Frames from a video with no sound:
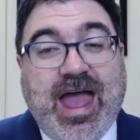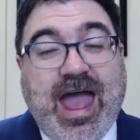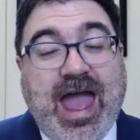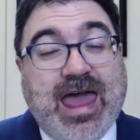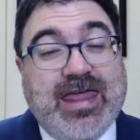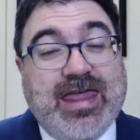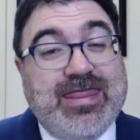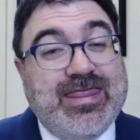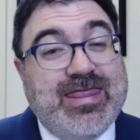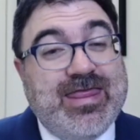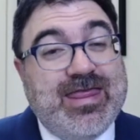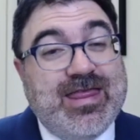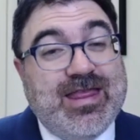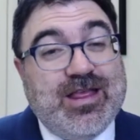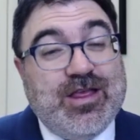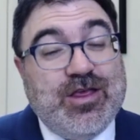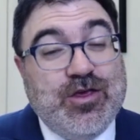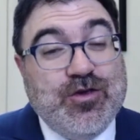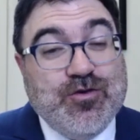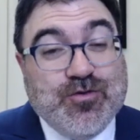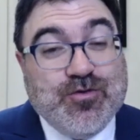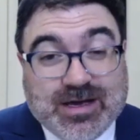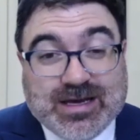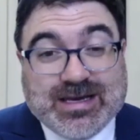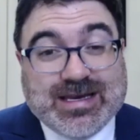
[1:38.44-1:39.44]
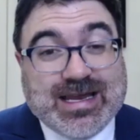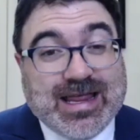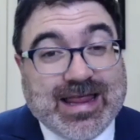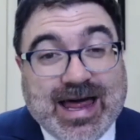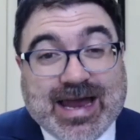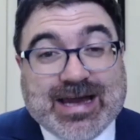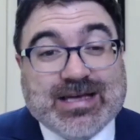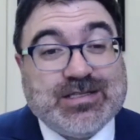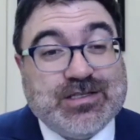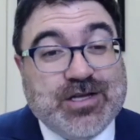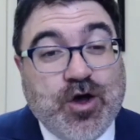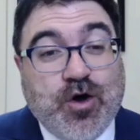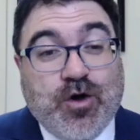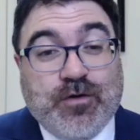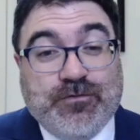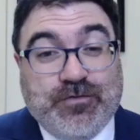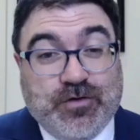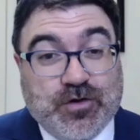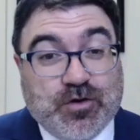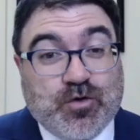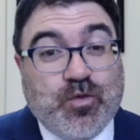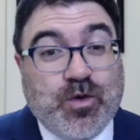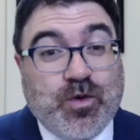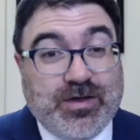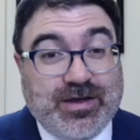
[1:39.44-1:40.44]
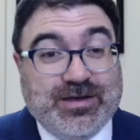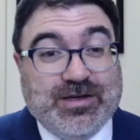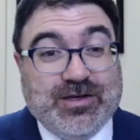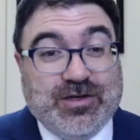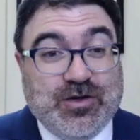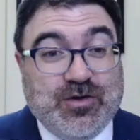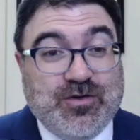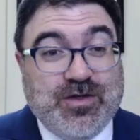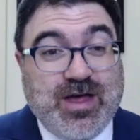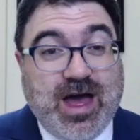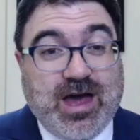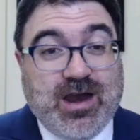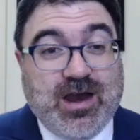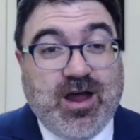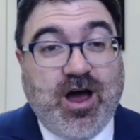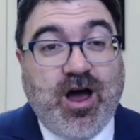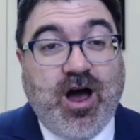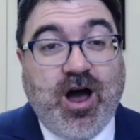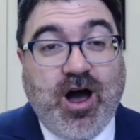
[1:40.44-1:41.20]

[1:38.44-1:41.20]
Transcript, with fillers: And you can let us know if you're willing to do that